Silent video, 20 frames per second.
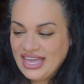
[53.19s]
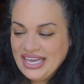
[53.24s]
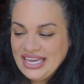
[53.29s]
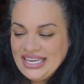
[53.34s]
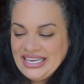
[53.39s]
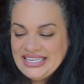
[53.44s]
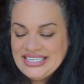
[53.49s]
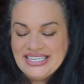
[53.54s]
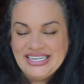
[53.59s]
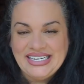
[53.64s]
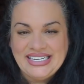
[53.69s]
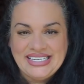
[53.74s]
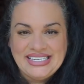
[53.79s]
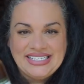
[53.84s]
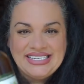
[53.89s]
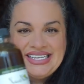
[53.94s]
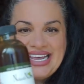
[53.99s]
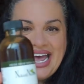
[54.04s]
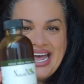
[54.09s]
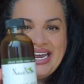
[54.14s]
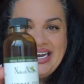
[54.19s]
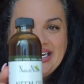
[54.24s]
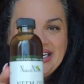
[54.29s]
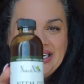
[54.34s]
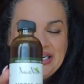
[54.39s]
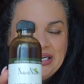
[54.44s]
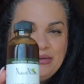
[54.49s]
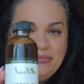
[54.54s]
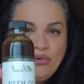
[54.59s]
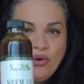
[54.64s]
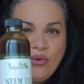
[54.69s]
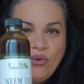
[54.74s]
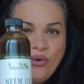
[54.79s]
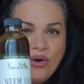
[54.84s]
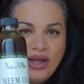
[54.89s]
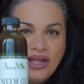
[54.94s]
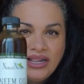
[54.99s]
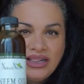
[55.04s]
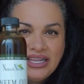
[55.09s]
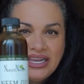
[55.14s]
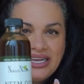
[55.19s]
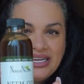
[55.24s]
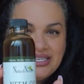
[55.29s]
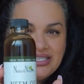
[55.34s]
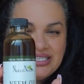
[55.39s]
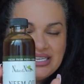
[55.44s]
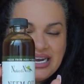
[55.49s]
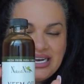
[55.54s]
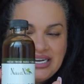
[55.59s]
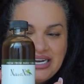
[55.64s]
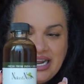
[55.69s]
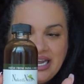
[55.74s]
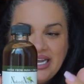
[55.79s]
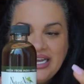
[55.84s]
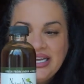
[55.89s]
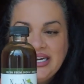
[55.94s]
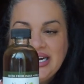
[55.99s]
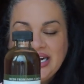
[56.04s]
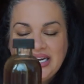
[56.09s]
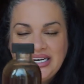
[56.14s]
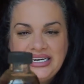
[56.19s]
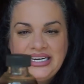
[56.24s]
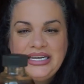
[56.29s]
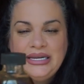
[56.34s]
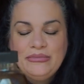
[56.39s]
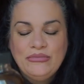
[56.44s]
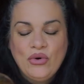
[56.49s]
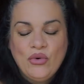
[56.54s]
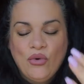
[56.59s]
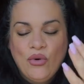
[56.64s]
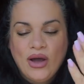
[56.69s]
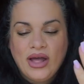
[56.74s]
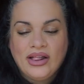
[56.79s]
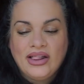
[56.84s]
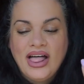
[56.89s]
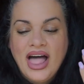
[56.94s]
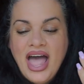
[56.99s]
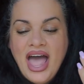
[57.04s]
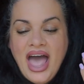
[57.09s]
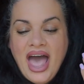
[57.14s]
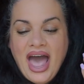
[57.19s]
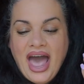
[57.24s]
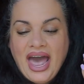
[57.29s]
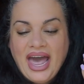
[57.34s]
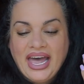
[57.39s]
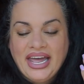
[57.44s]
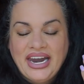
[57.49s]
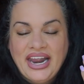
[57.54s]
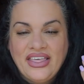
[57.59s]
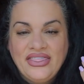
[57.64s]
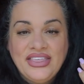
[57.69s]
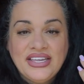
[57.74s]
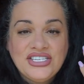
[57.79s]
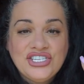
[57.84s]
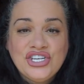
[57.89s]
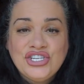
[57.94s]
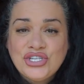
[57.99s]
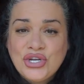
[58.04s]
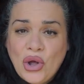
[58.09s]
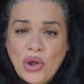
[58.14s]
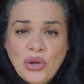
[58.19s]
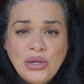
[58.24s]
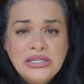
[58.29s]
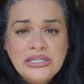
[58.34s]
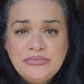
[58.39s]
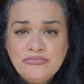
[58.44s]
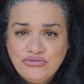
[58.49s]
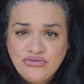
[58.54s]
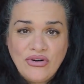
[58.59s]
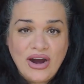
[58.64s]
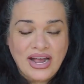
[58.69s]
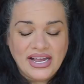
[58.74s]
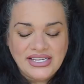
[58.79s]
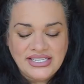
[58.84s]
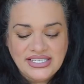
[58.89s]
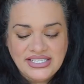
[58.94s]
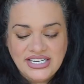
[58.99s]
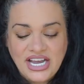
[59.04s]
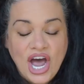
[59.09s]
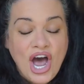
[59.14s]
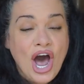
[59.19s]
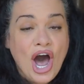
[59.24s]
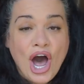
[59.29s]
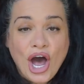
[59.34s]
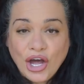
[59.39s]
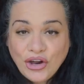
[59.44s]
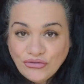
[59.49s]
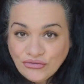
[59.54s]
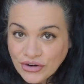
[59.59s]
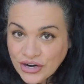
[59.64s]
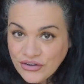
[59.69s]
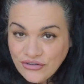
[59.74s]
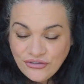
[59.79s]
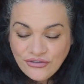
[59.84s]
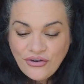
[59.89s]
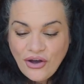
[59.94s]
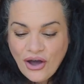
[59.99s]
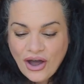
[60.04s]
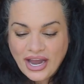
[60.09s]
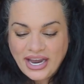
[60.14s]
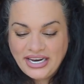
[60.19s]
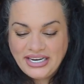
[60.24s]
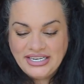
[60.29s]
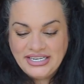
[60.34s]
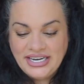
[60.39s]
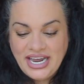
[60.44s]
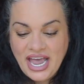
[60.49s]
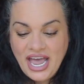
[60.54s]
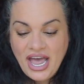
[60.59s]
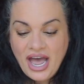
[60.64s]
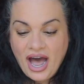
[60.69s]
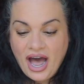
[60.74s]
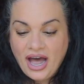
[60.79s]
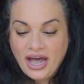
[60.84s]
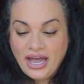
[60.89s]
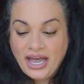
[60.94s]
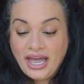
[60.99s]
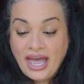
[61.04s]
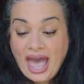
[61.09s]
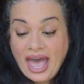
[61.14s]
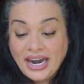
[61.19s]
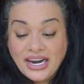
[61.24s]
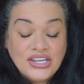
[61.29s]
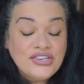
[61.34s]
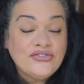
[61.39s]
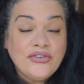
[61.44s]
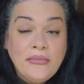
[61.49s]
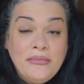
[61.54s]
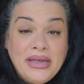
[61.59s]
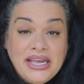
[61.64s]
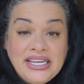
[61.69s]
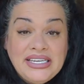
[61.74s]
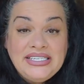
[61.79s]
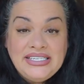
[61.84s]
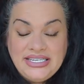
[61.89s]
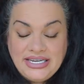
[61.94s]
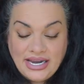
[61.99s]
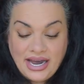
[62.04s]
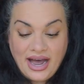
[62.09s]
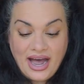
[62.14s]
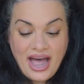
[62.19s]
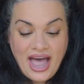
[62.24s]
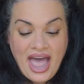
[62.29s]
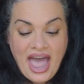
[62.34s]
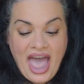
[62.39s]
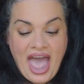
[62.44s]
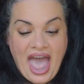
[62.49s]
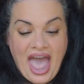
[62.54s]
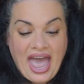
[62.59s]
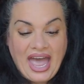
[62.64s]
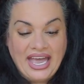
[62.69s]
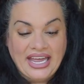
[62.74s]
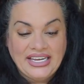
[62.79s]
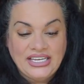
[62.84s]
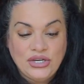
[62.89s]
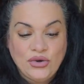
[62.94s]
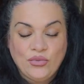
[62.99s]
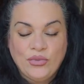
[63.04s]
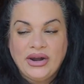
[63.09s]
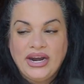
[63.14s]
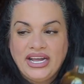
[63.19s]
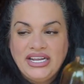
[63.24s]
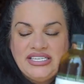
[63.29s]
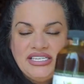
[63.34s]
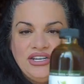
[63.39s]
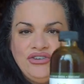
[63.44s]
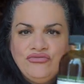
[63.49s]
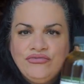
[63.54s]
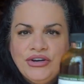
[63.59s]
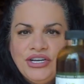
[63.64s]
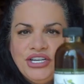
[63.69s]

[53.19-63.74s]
It is neem oil. It's naked neem oil, and this is cold pressed, unrefined, and it's from India. And when I did